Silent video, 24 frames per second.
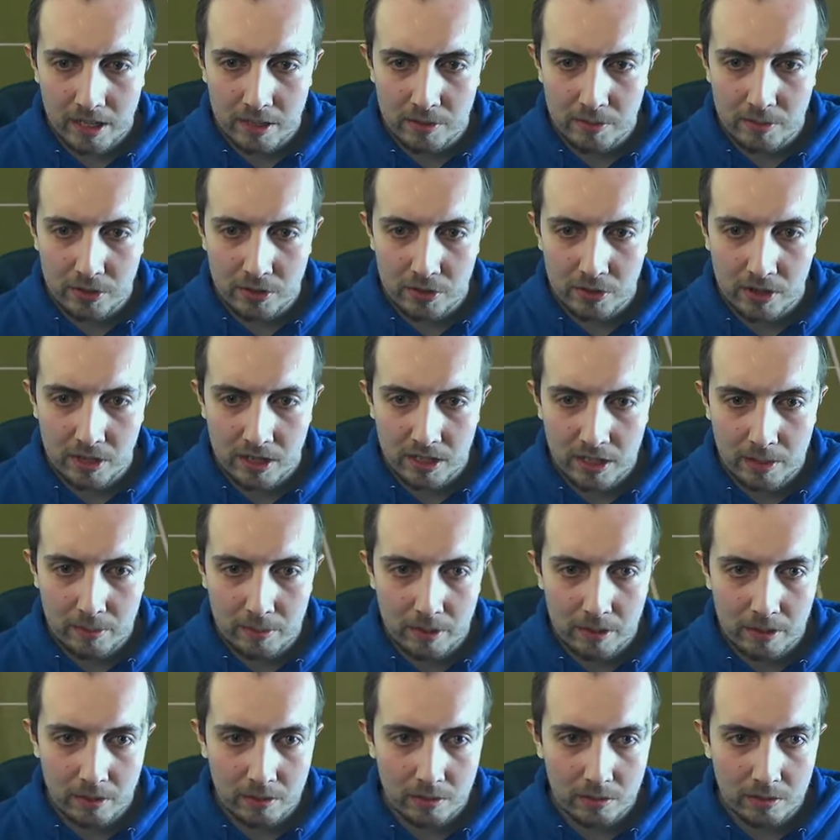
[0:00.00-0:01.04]
my striker,
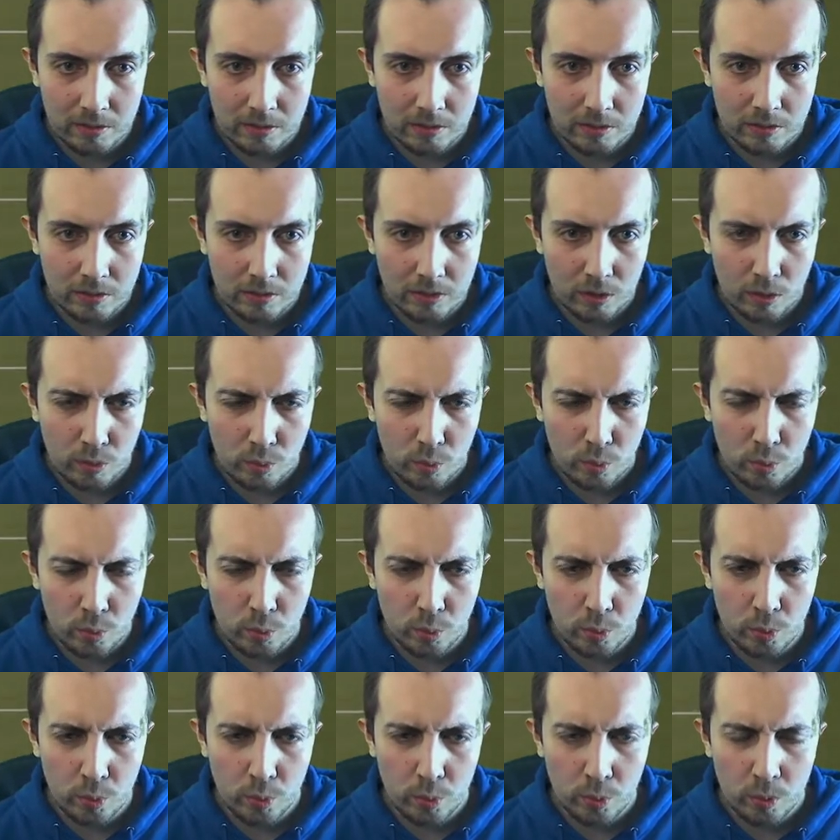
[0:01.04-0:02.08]
but...
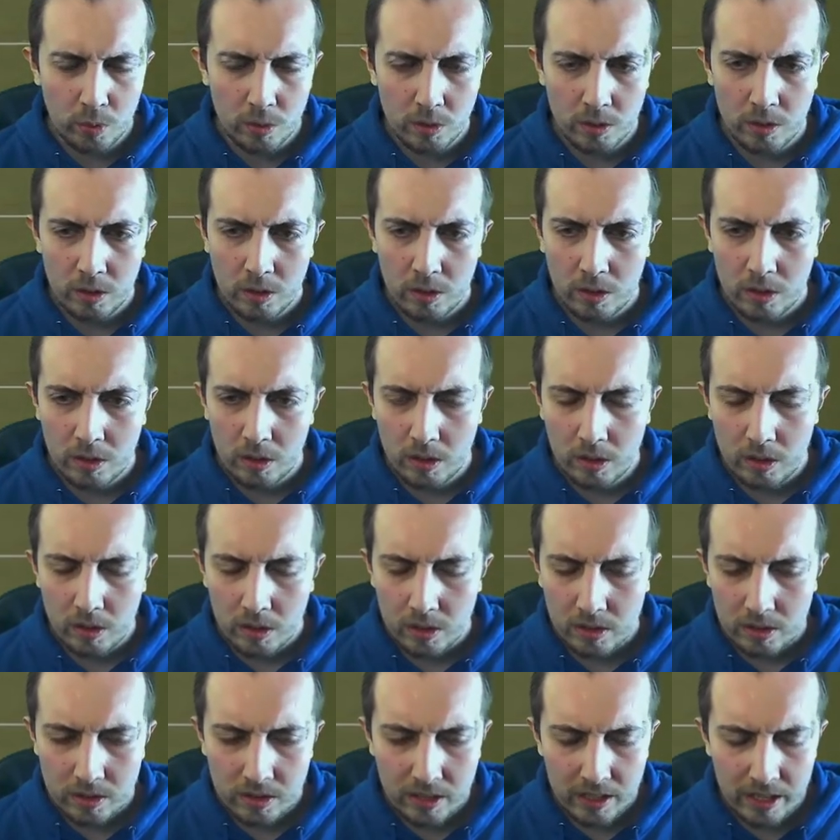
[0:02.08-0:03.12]
Oof.
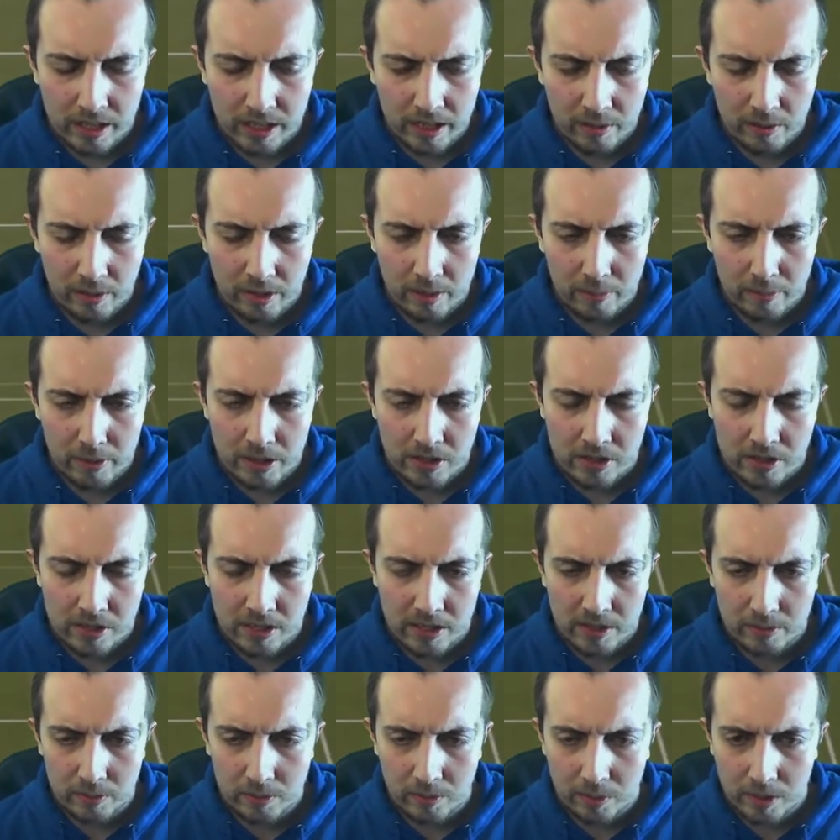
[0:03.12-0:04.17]
How that managed to
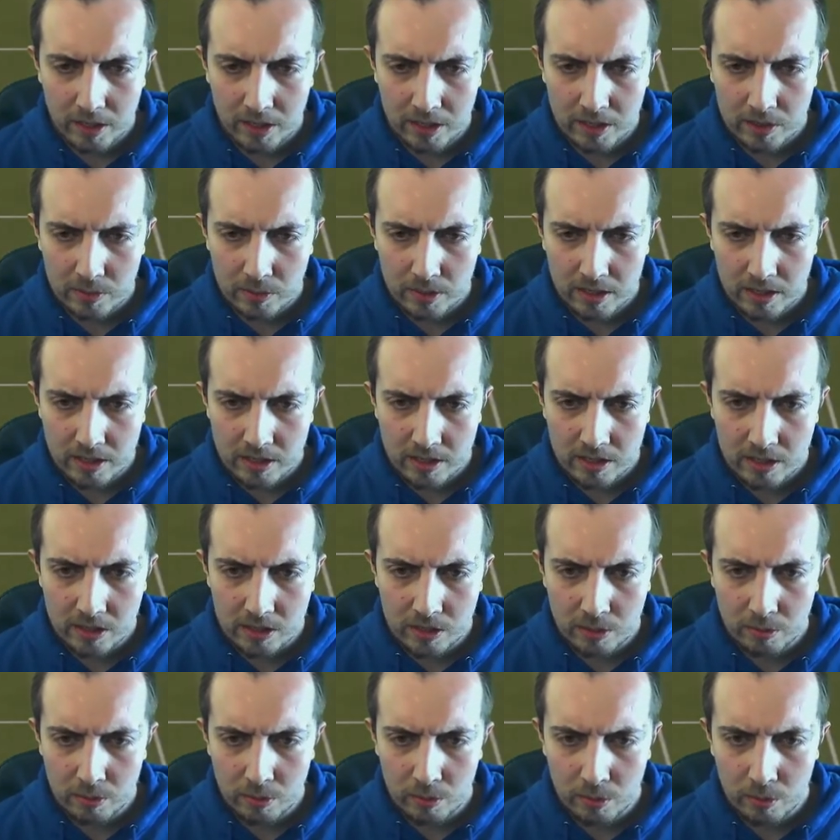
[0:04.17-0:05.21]
work its way to the
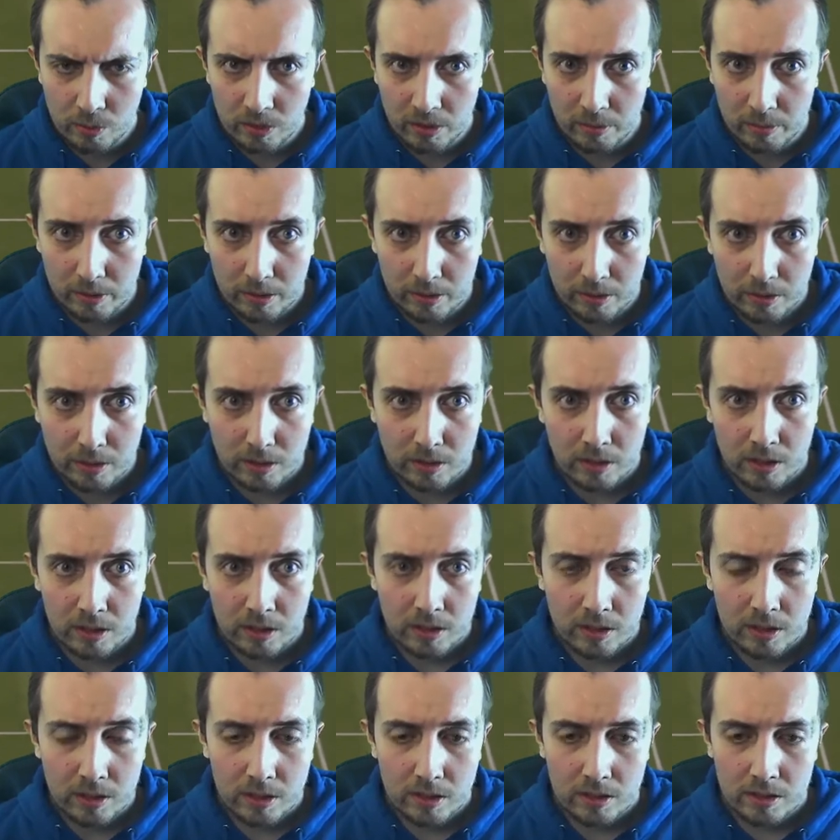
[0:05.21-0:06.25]
top corner, but...
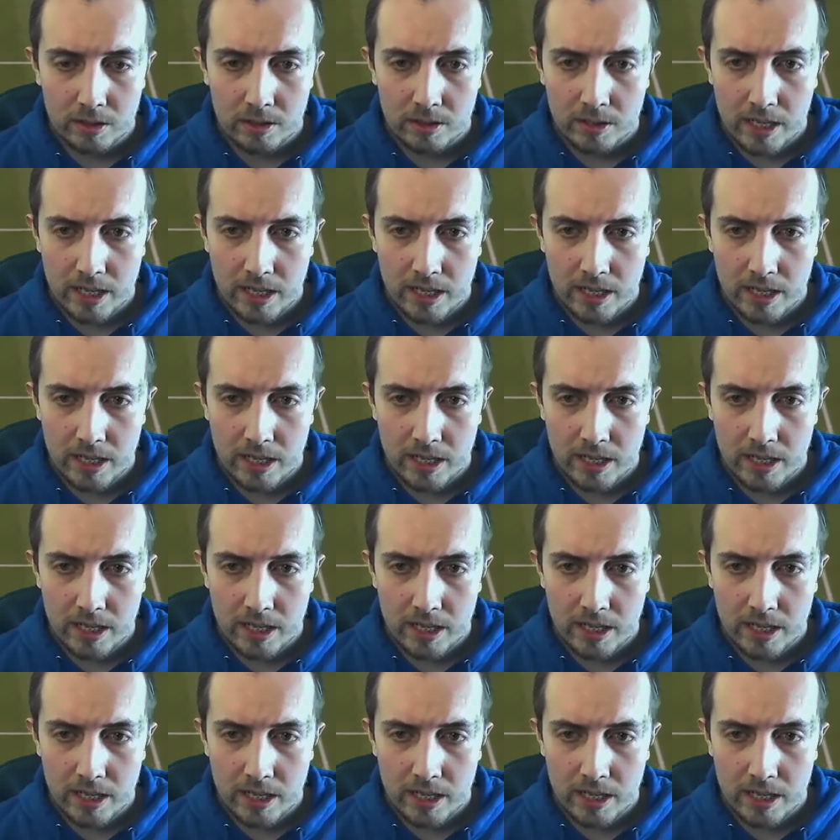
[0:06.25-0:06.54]
Take